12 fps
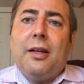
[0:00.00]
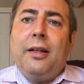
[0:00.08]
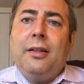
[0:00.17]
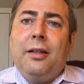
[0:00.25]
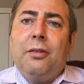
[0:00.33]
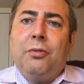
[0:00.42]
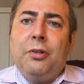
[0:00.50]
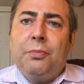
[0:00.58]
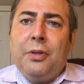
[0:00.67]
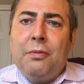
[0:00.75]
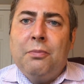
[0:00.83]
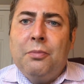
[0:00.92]
And it would
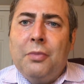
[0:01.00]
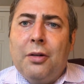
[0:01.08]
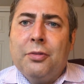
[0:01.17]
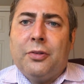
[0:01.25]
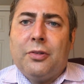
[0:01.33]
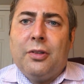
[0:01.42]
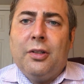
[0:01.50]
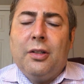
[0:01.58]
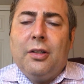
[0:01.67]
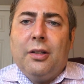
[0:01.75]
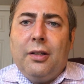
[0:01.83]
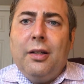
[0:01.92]
be most
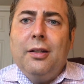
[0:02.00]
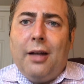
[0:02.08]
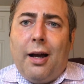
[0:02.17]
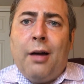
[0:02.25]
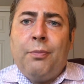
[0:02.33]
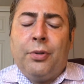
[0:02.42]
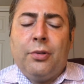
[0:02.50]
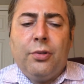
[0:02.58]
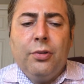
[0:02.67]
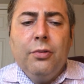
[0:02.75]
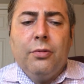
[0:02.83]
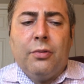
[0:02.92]

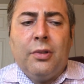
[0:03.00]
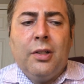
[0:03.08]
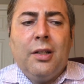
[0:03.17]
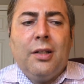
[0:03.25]
inopportune